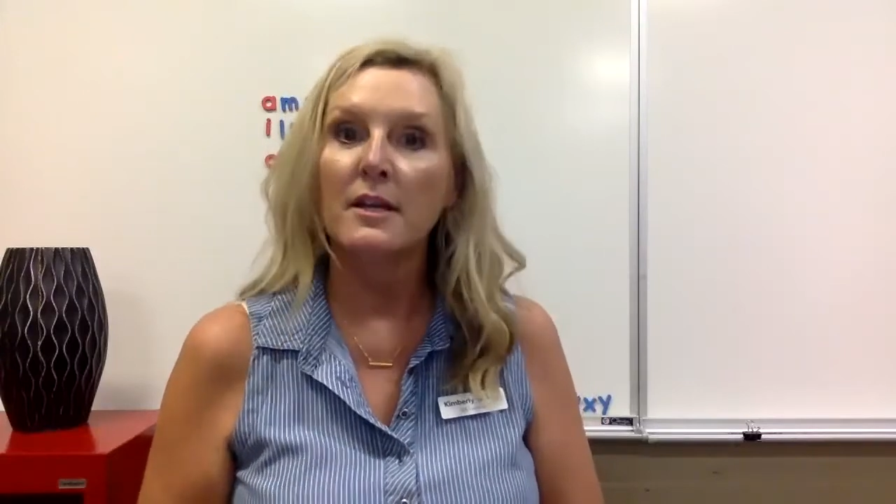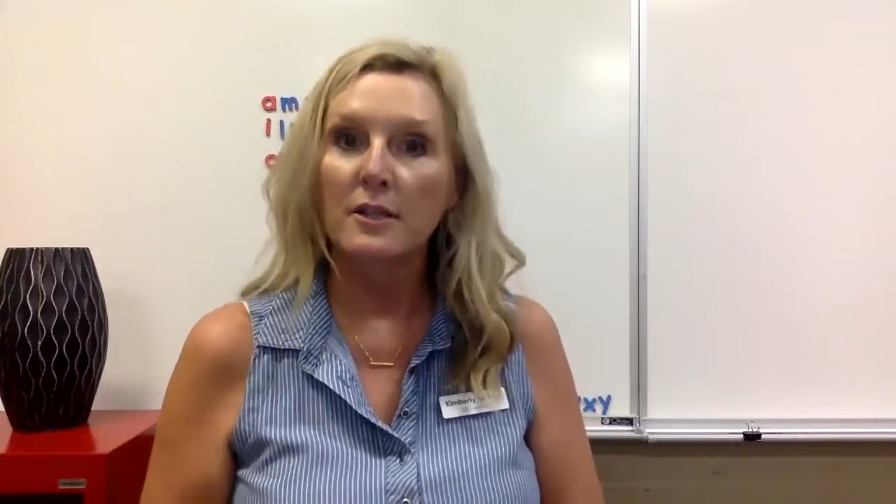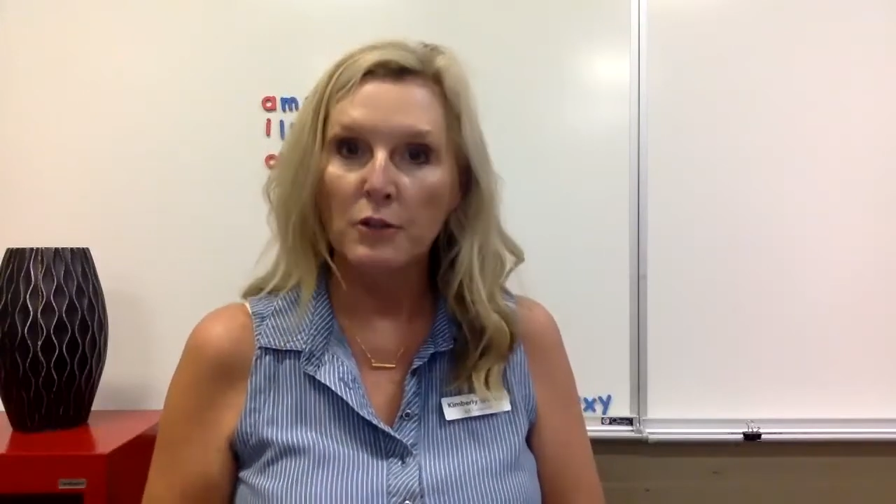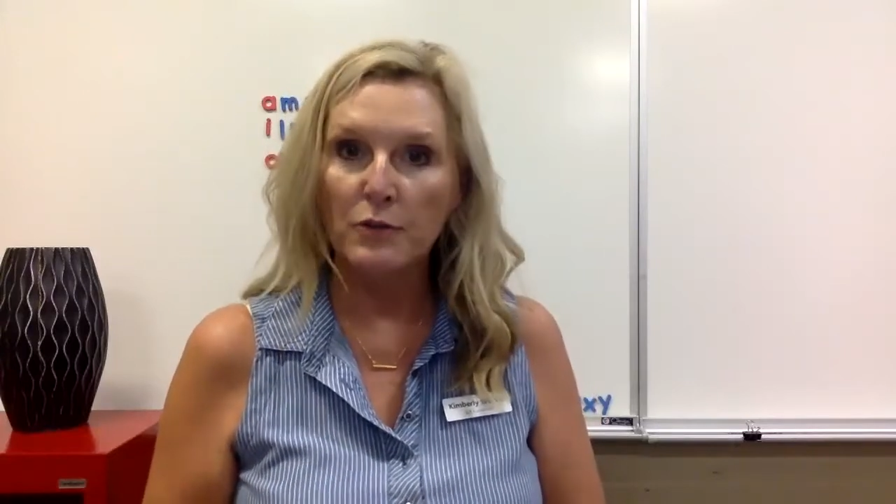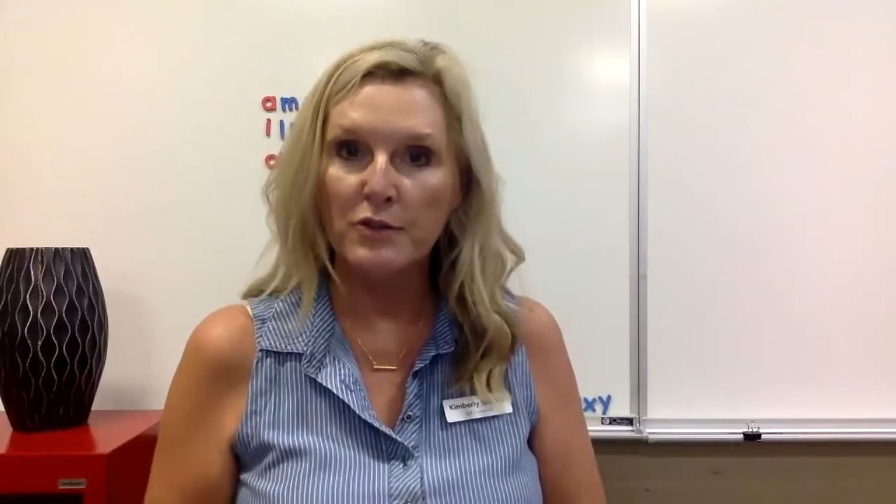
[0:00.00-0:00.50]

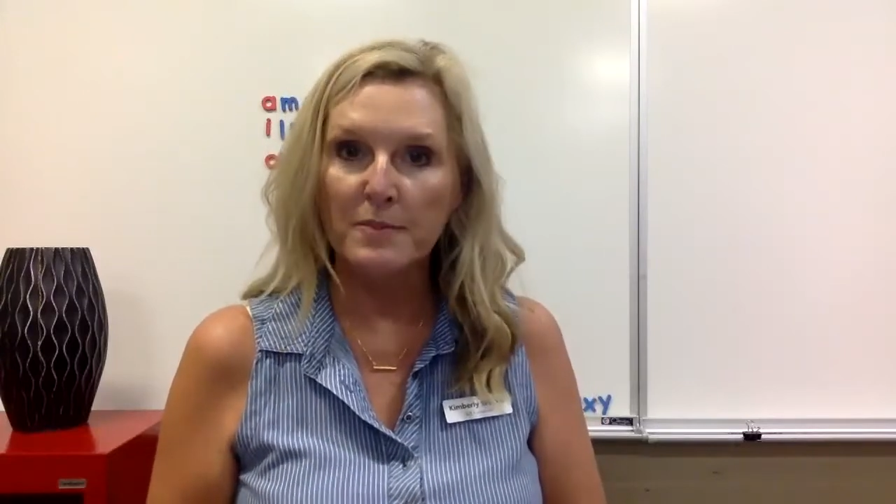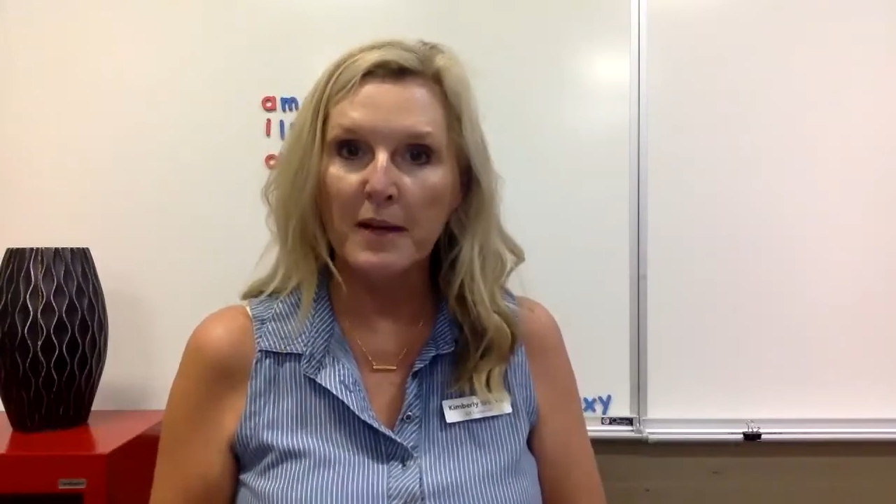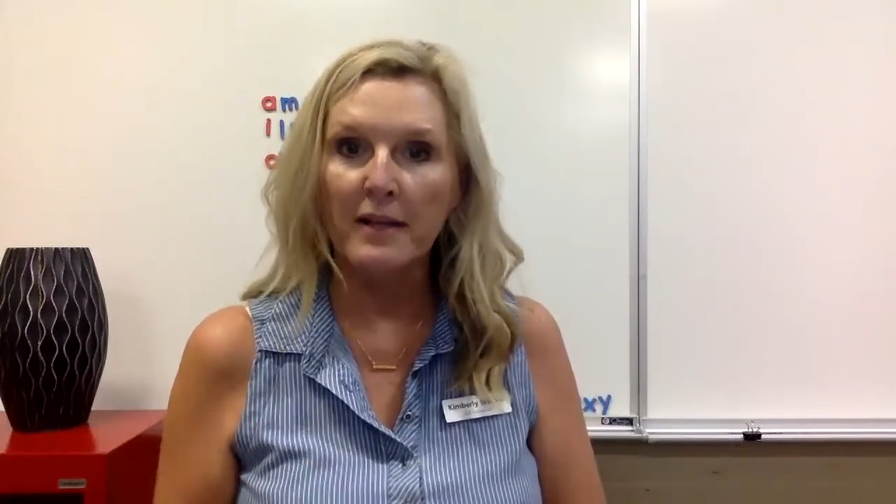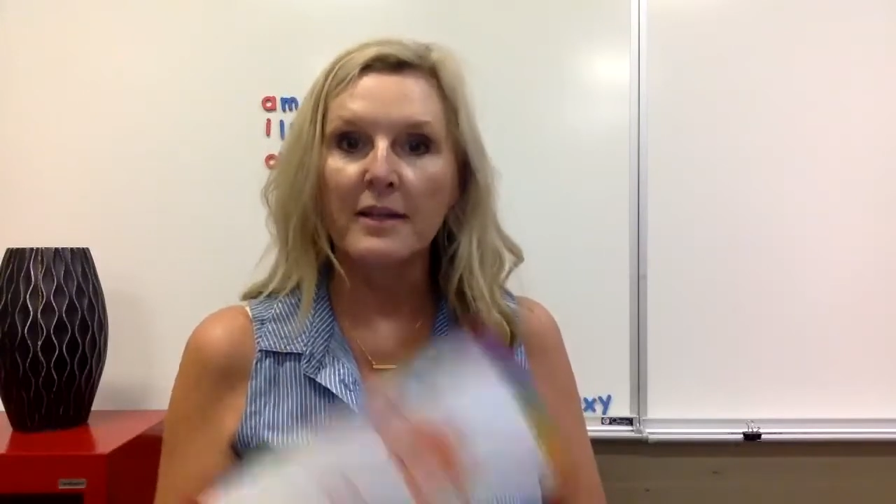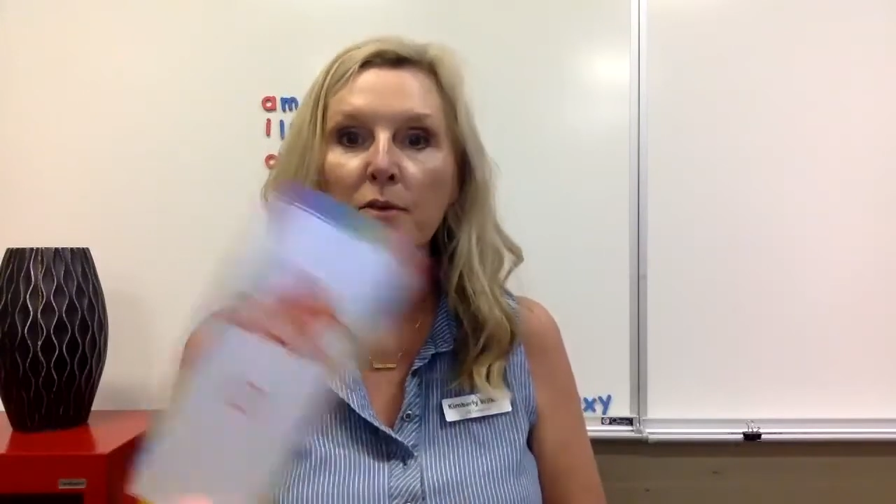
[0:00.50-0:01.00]
you
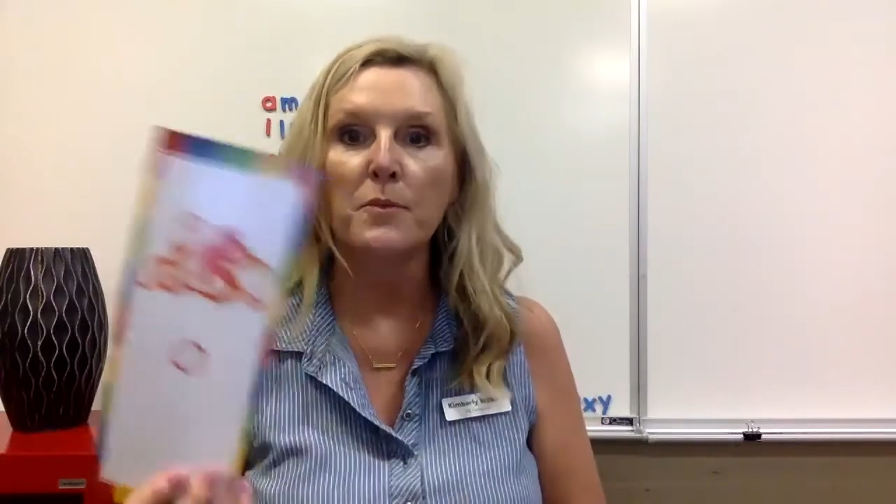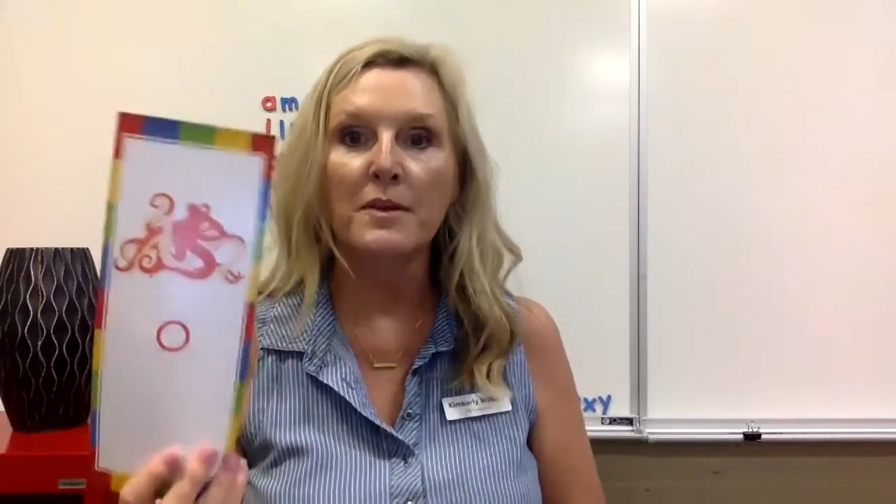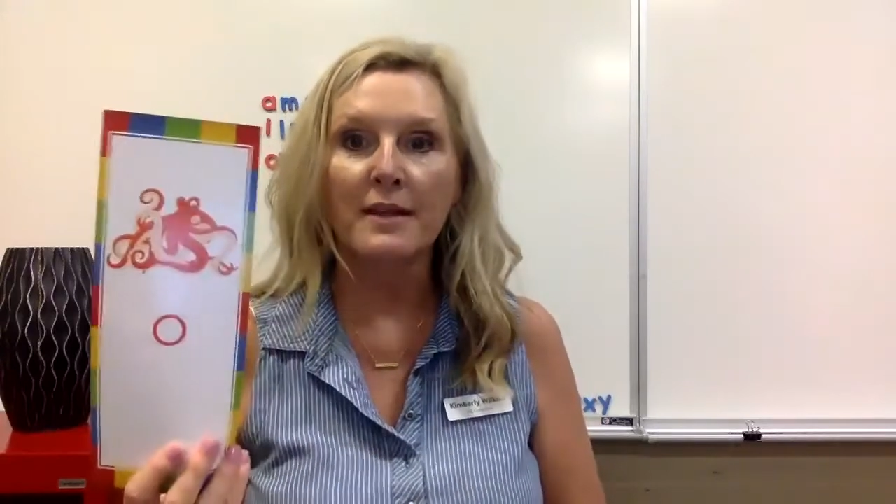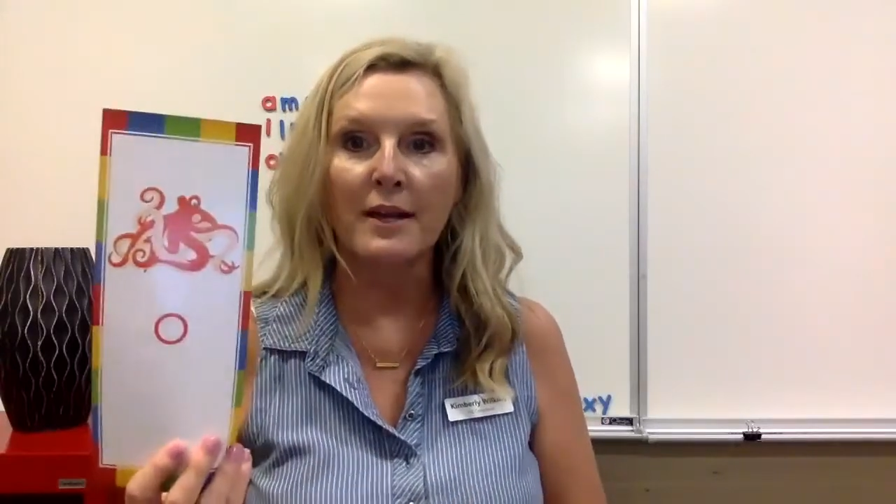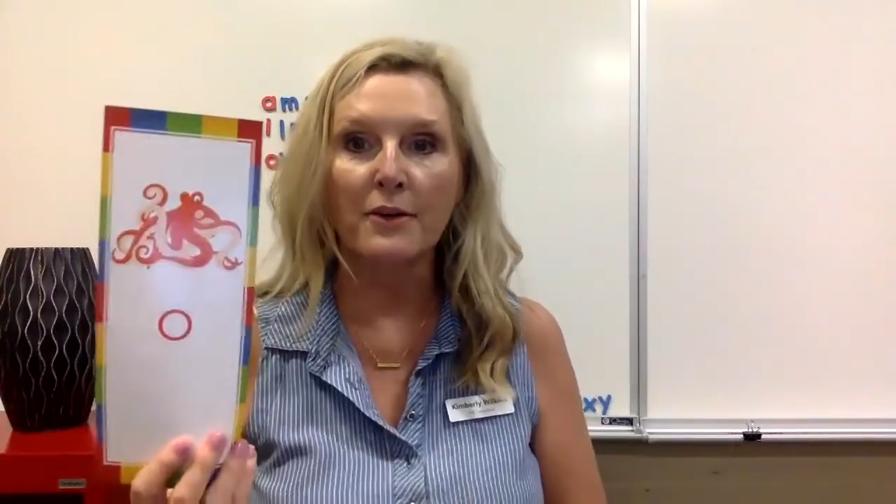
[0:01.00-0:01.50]
spell it with
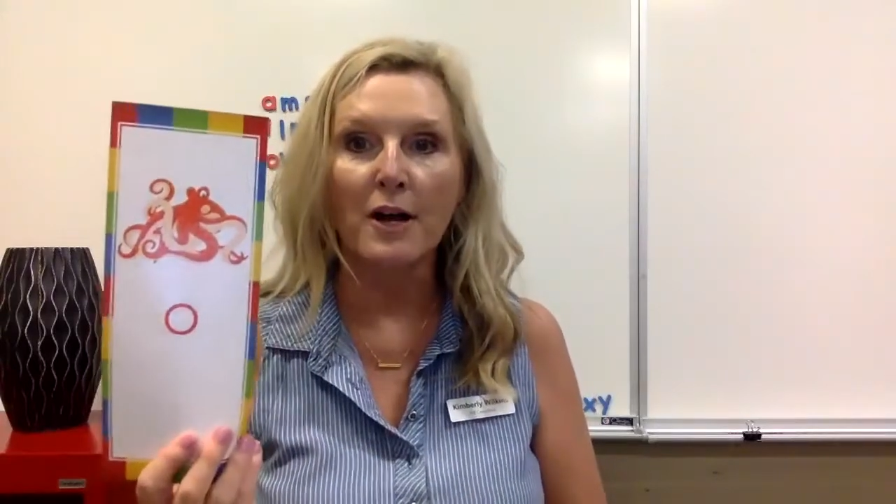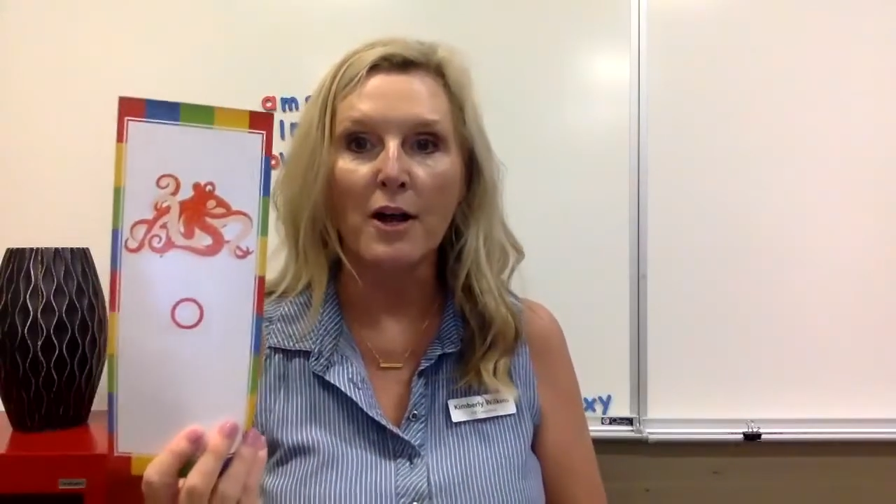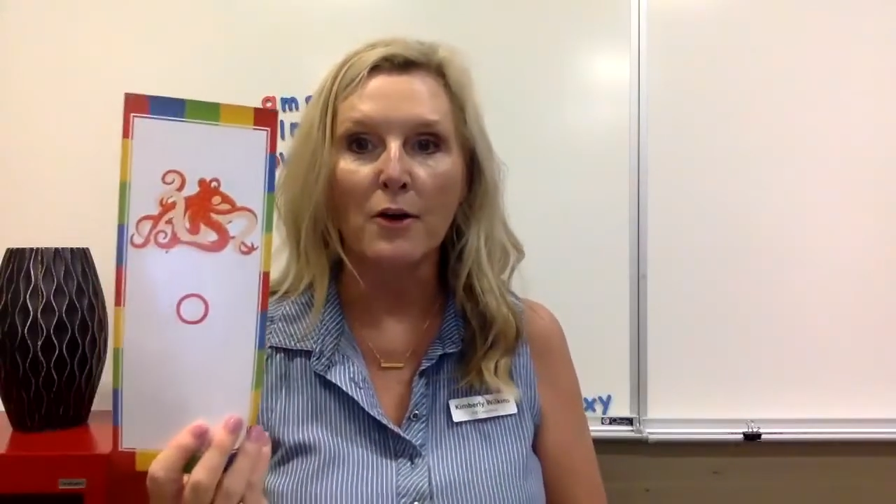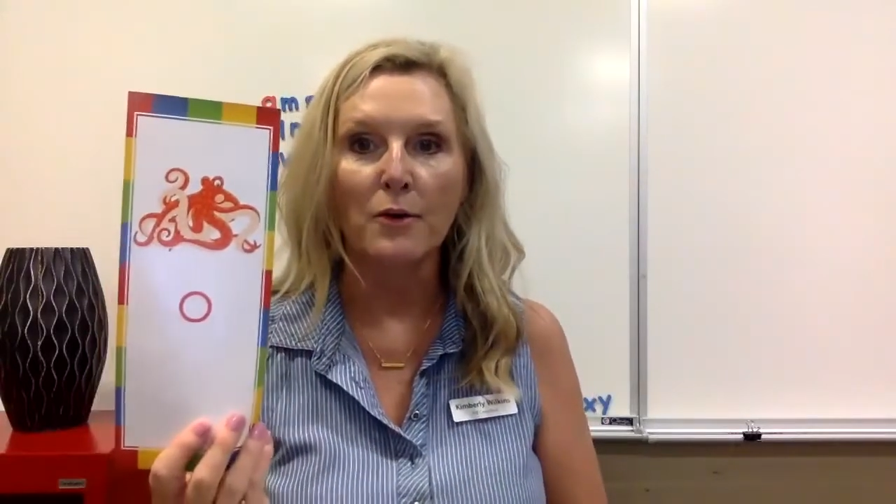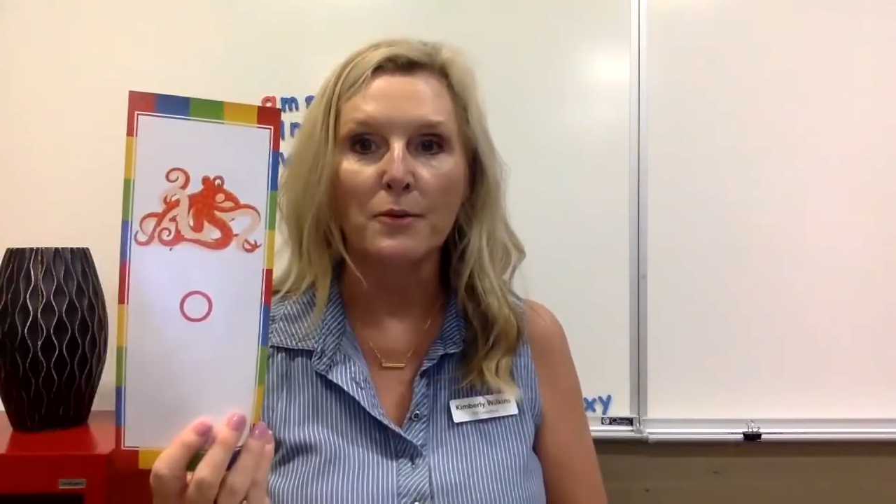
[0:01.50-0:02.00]
letter
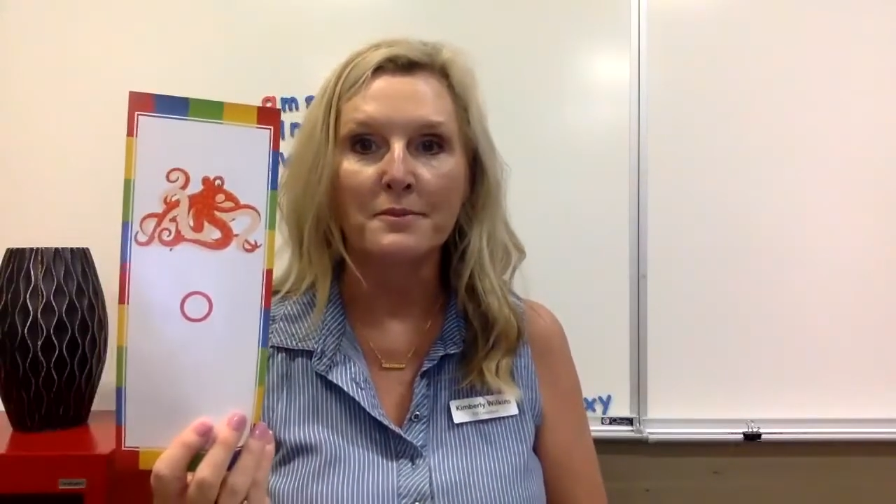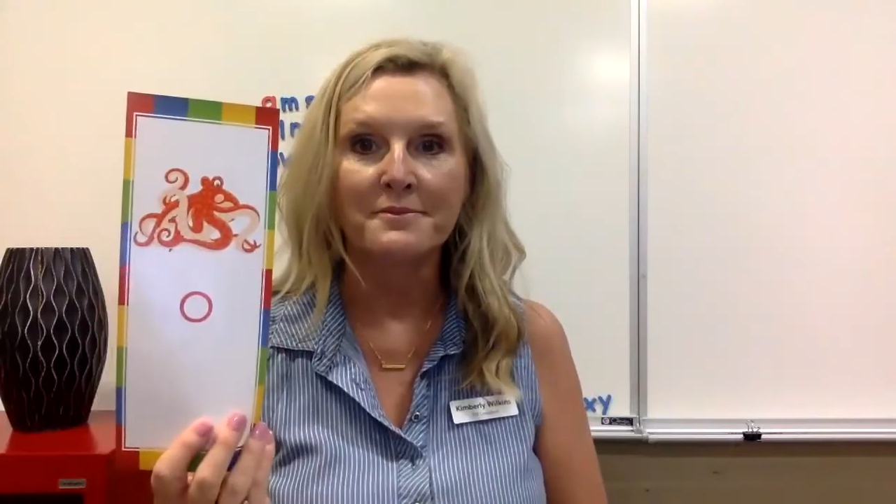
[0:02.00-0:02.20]
O.